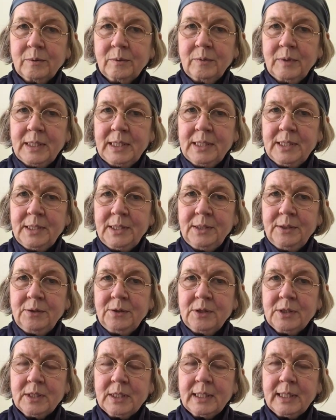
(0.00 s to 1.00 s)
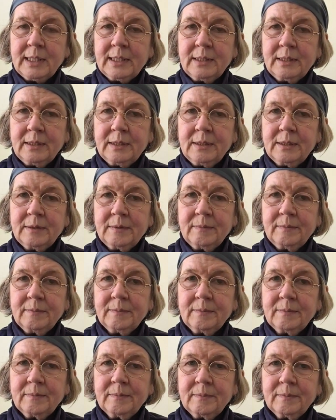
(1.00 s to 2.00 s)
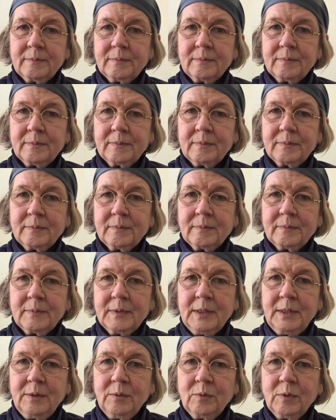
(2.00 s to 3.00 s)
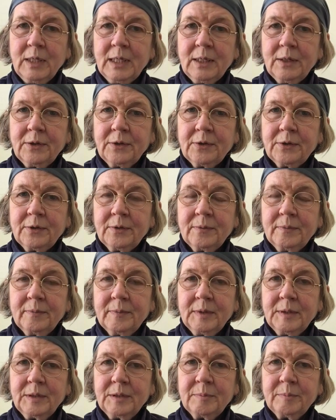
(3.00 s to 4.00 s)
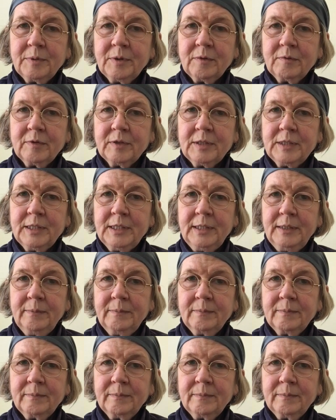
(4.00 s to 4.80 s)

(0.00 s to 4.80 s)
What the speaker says: Where do you stand in wealth and poverty?